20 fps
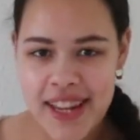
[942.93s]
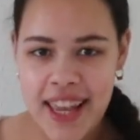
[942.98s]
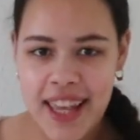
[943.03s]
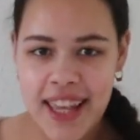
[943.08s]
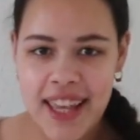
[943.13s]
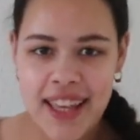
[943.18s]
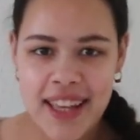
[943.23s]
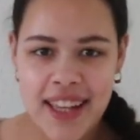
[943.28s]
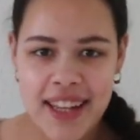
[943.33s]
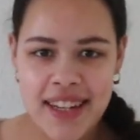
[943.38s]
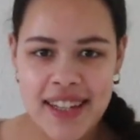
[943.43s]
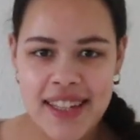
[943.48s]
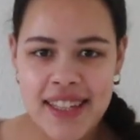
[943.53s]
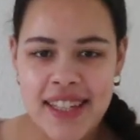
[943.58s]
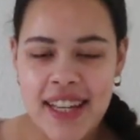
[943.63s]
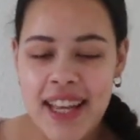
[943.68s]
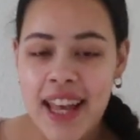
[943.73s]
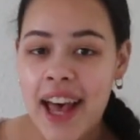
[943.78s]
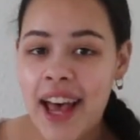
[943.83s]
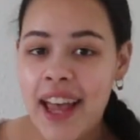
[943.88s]
and
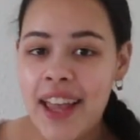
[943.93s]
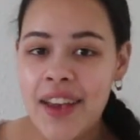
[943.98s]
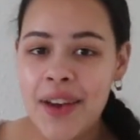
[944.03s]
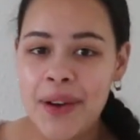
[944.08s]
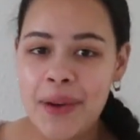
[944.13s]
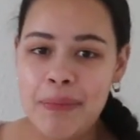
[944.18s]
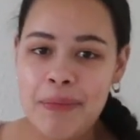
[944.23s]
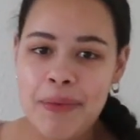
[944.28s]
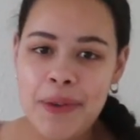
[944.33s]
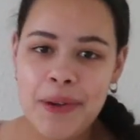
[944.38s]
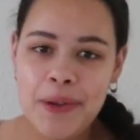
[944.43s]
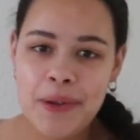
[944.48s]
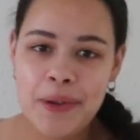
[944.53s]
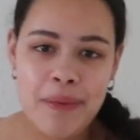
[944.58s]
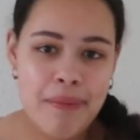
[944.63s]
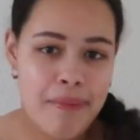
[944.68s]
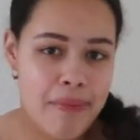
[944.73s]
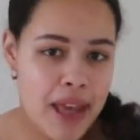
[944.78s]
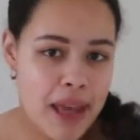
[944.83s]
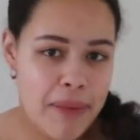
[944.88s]
I hope you
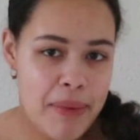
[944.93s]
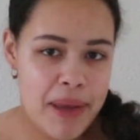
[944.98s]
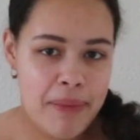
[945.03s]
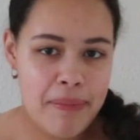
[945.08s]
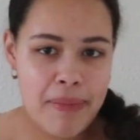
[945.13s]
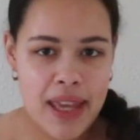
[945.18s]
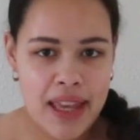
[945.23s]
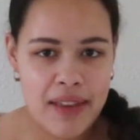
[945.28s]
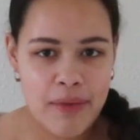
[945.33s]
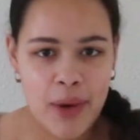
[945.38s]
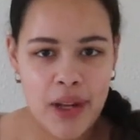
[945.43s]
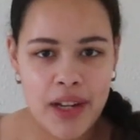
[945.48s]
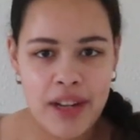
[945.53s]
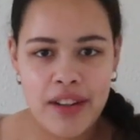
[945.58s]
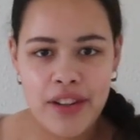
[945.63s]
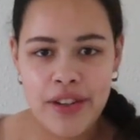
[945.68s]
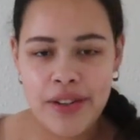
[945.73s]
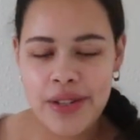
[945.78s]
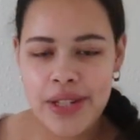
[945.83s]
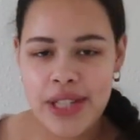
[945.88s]
maybe make
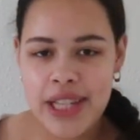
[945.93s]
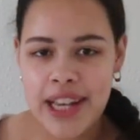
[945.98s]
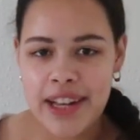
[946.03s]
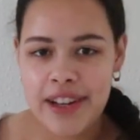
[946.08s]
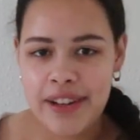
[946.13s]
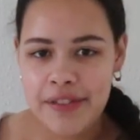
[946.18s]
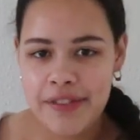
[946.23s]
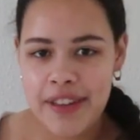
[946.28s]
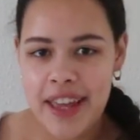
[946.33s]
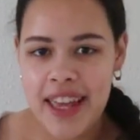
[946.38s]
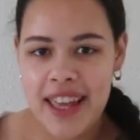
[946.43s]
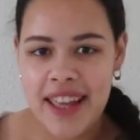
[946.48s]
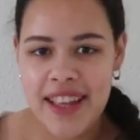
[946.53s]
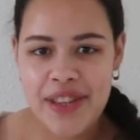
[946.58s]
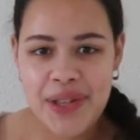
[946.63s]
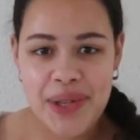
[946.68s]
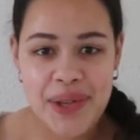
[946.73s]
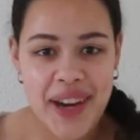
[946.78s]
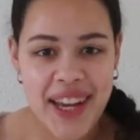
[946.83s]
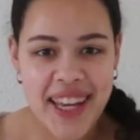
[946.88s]
one yourself
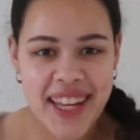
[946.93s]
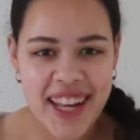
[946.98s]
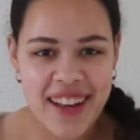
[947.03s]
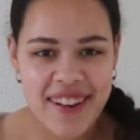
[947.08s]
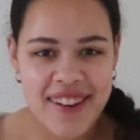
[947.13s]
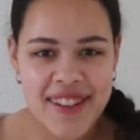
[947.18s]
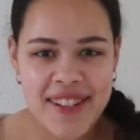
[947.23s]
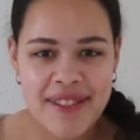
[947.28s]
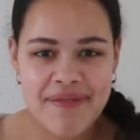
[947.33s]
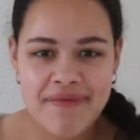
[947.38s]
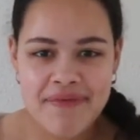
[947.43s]
and try it out.